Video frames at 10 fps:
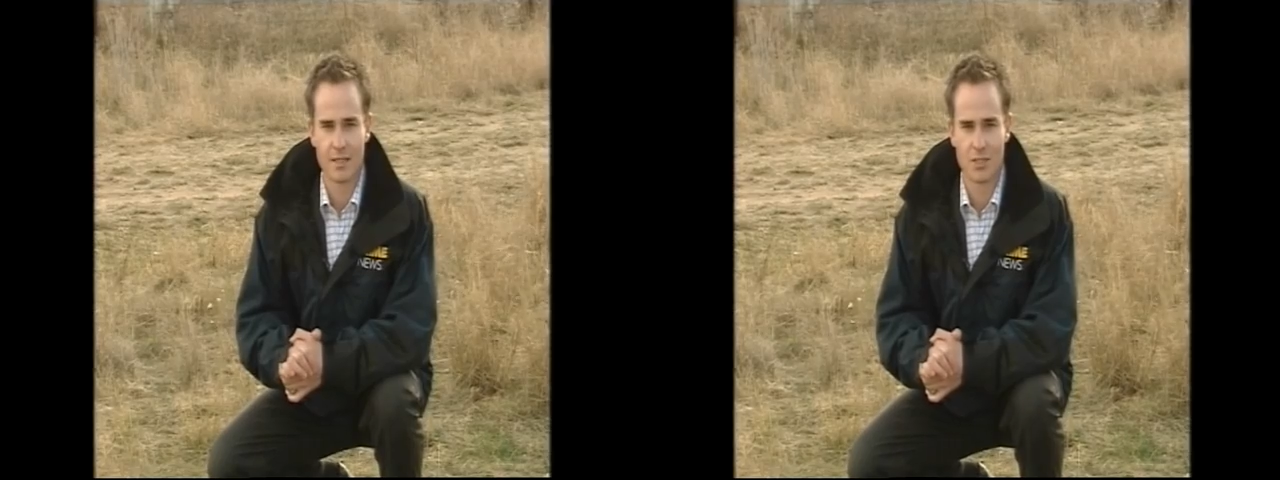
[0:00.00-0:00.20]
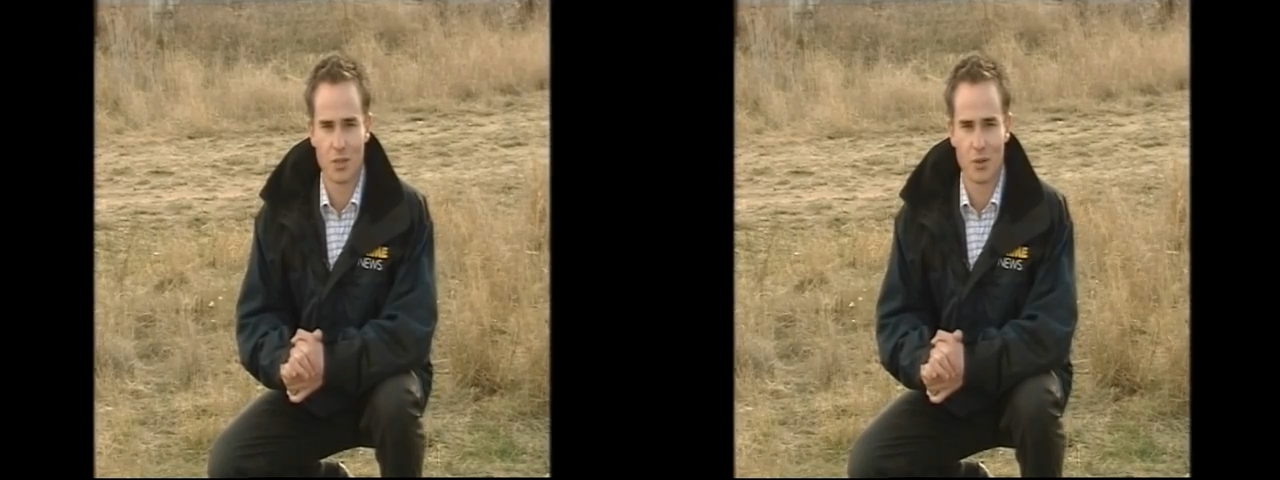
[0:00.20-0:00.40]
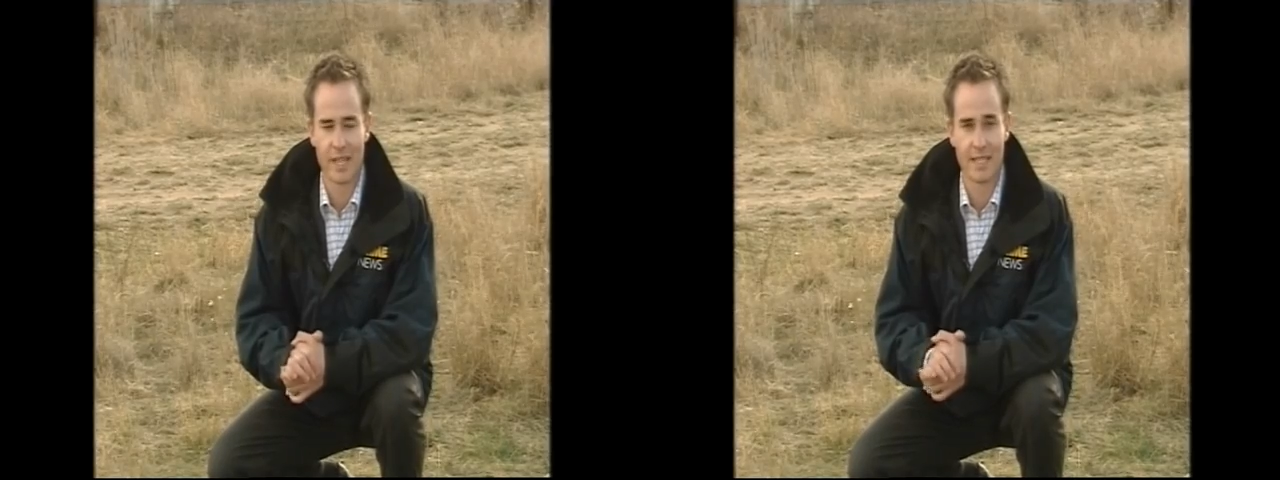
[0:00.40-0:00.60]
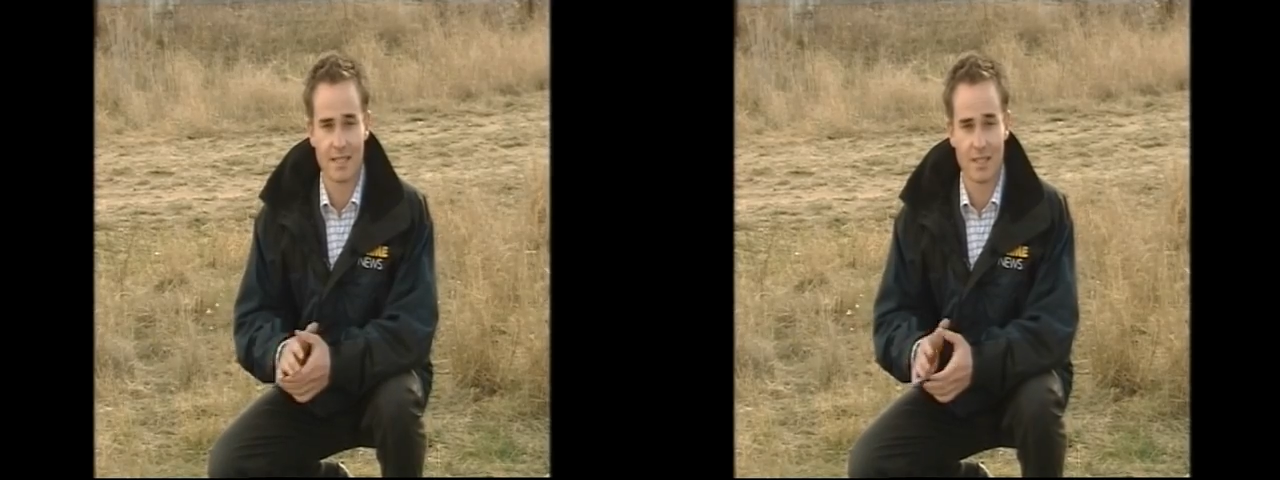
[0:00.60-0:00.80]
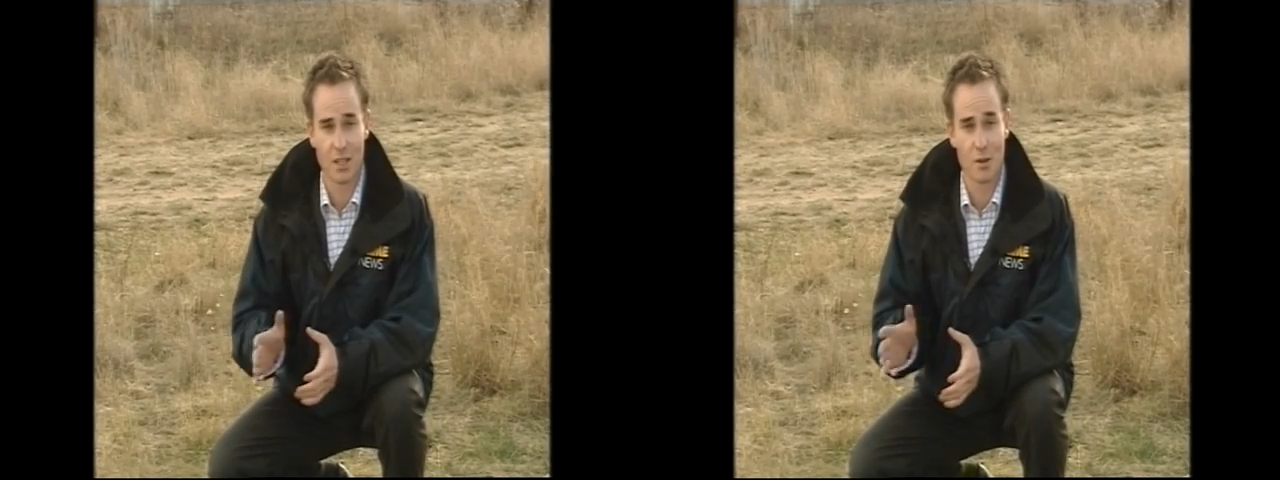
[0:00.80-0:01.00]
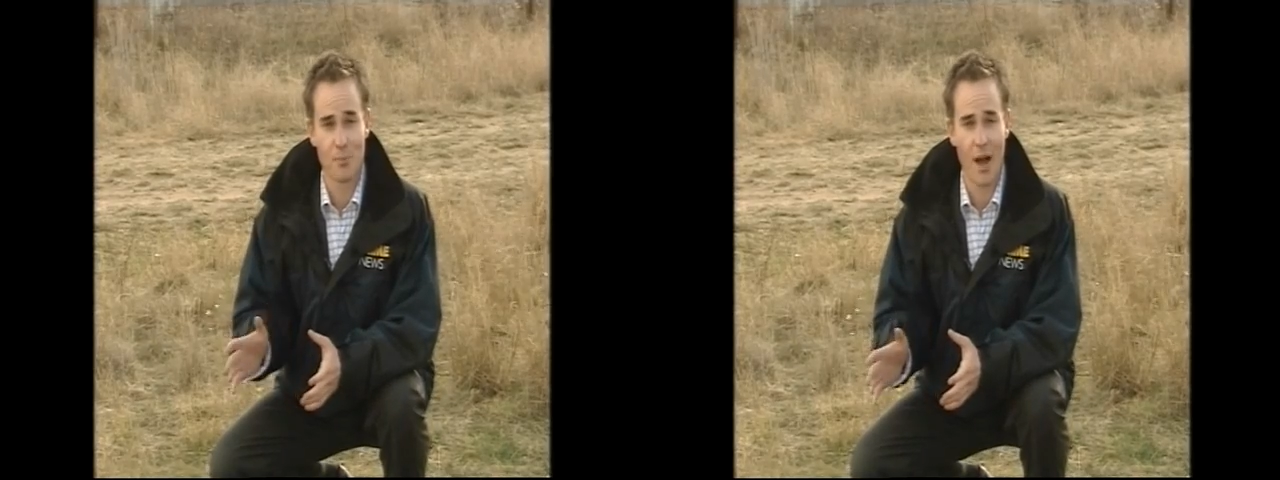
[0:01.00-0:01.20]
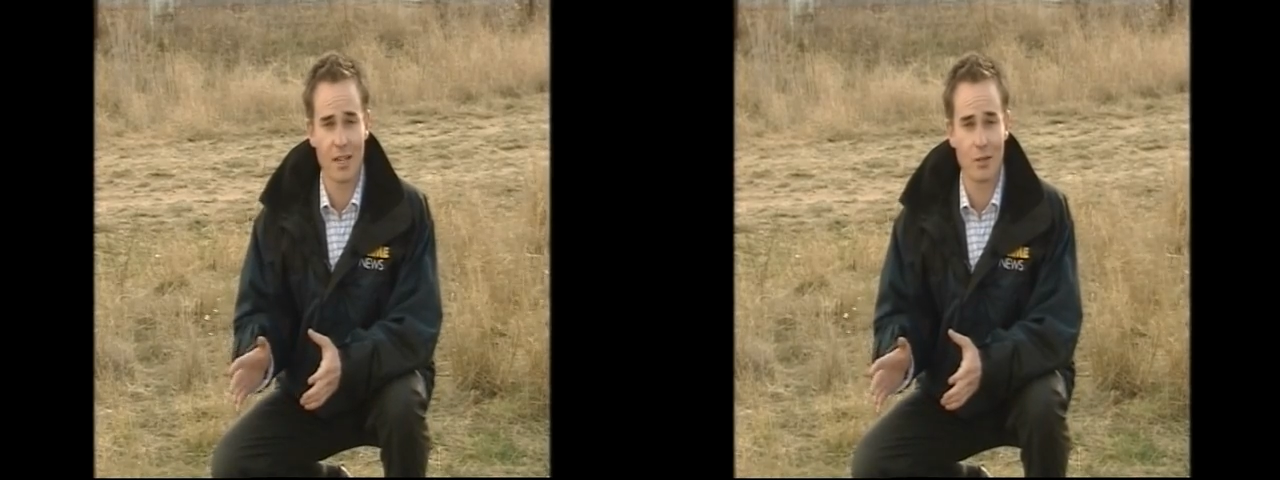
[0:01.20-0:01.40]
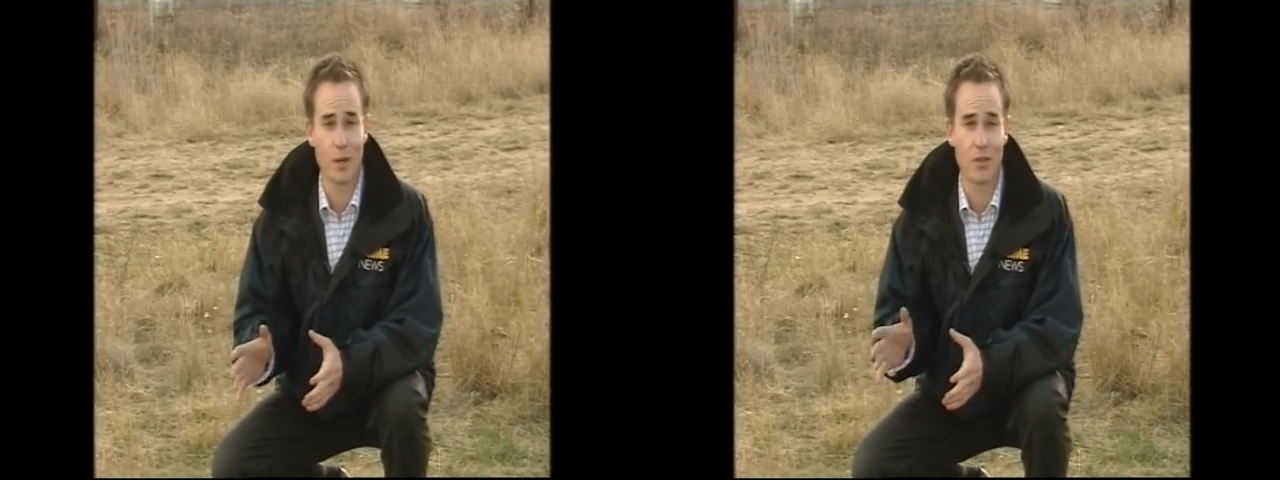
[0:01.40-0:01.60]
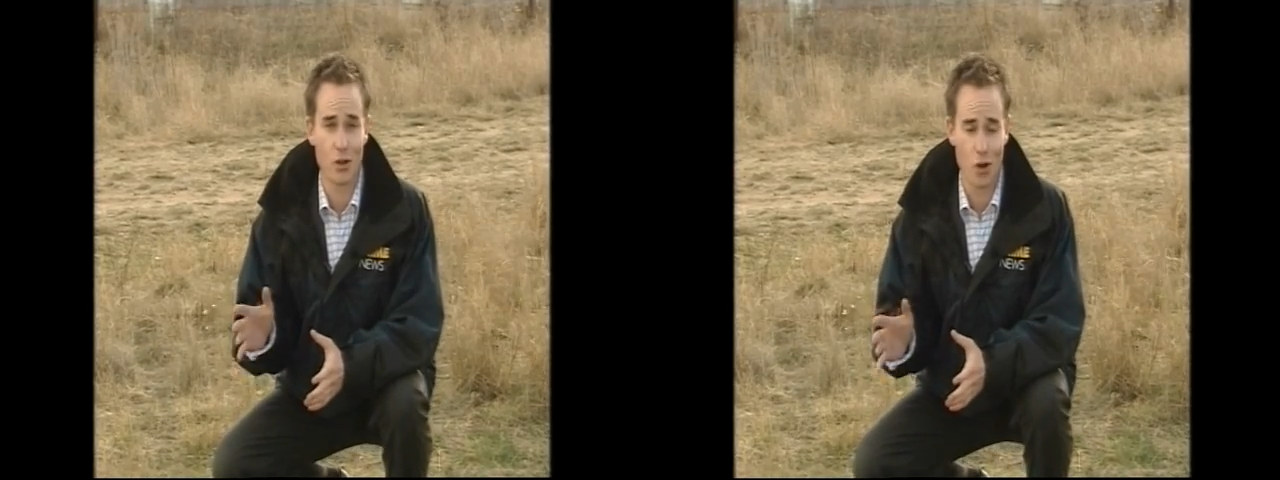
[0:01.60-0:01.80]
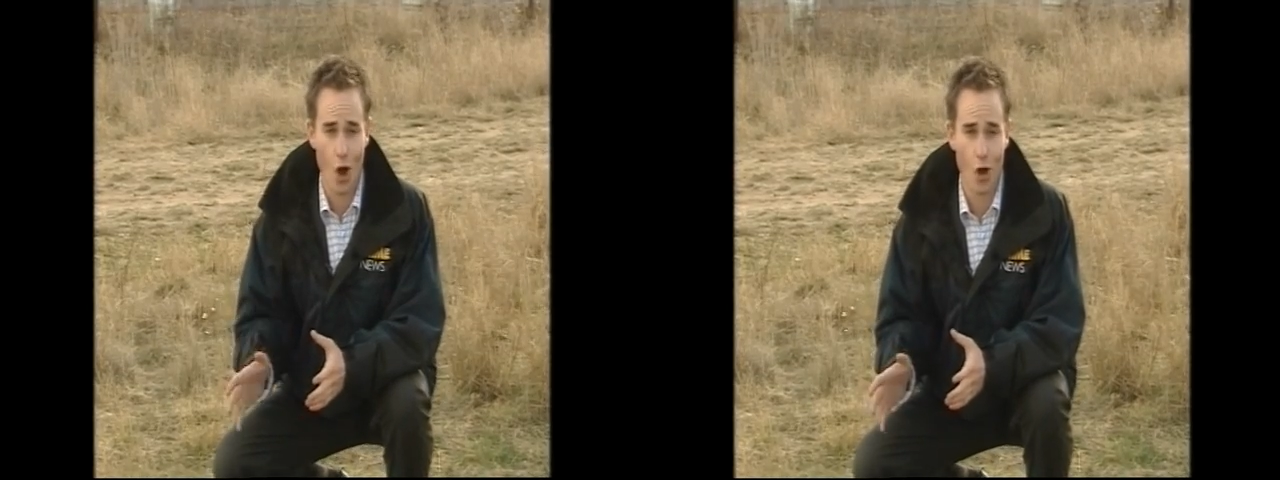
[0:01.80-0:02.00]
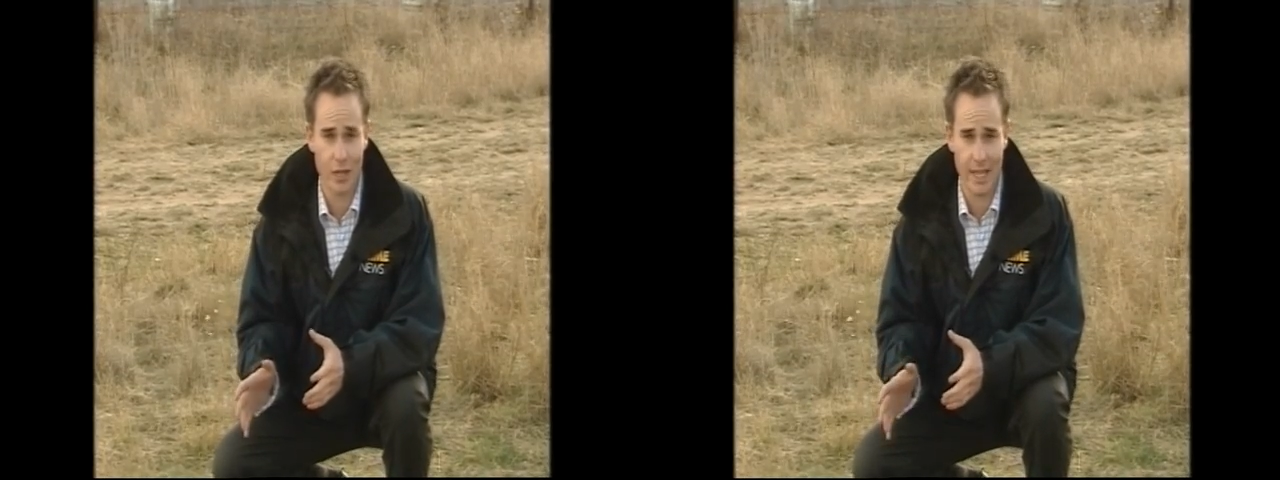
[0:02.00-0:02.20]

is doing is that combined with no